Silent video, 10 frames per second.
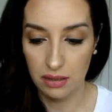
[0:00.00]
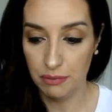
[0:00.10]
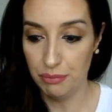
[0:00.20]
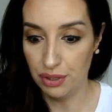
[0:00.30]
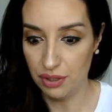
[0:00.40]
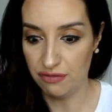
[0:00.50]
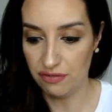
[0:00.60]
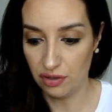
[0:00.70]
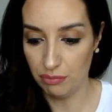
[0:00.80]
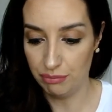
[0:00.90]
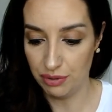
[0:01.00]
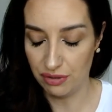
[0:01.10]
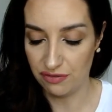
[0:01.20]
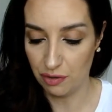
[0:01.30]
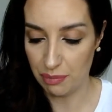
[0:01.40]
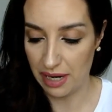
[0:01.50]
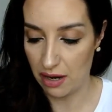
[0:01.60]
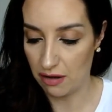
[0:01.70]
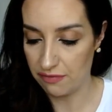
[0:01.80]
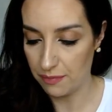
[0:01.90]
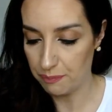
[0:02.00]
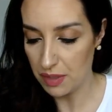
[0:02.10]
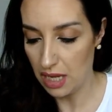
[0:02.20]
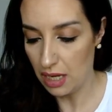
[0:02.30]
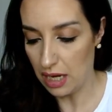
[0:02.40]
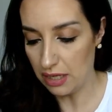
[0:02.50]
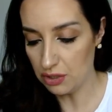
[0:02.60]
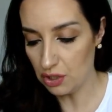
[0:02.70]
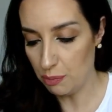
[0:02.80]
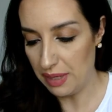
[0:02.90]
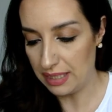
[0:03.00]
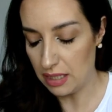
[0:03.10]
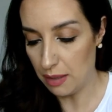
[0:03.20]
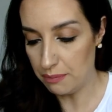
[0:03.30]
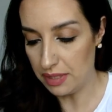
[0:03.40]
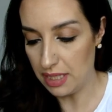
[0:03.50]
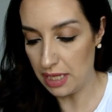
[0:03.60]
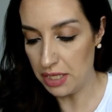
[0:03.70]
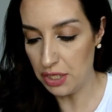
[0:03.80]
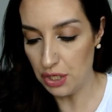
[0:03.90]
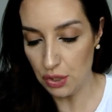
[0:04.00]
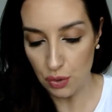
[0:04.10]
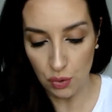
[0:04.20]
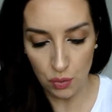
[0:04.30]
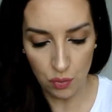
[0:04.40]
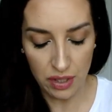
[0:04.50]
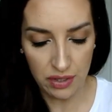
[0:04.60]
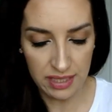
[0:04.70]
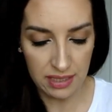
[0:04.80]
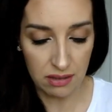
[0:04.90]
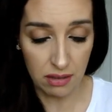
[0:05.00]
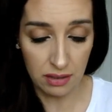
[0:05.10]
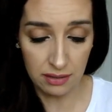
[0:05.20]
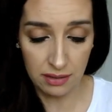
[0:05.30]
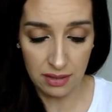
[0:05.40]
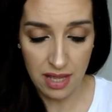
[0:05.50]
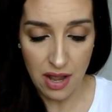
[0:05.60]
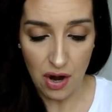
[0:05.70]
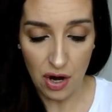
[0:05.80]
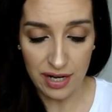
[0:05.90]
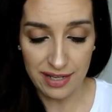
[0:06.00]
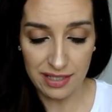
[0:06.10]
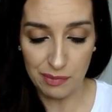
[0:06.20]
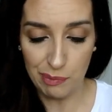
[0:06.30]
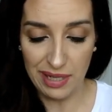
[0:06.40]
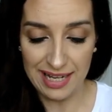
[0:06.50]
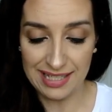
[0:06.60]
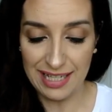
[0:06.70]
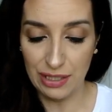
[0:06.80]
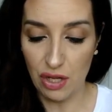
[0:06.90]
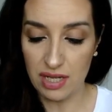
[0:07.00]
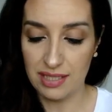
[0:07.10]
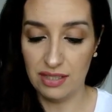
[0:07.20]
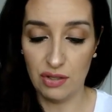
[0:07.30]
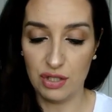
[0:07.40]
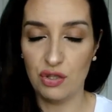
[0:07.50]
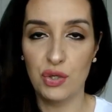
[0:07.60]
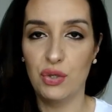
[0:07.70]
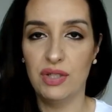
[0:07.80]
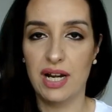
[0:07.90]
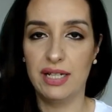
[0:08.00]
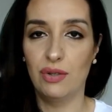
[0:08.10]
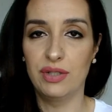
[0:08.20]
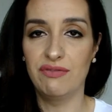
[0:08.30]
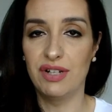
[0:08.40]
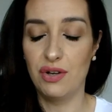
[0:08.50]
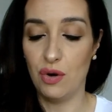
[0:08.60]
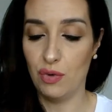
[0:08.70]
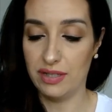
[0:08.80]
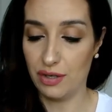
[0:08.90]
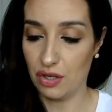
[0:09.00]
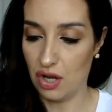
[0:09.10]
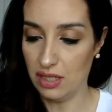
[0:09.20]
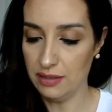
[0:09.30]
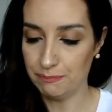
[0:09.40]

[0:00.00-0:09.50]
beautiful payoff. I also picked up the new, what are these called? Artist Plexigloss. These are so new that I don't even know what they're called.